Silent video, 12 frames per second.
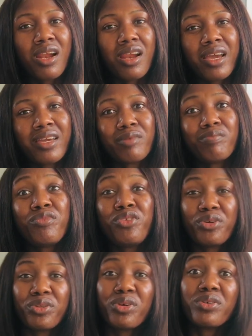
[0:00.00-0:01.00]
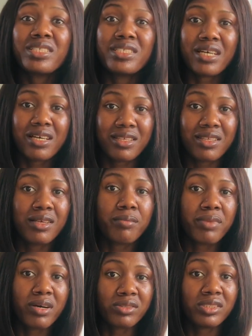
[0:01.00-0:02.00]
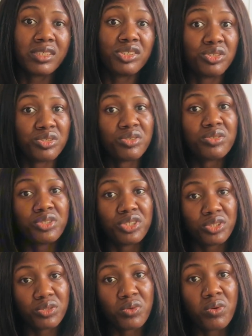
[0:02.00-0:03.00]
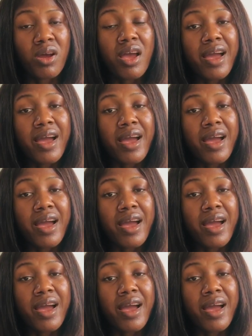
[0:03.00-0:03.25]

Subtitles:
like you're not certain about it, you're not sure,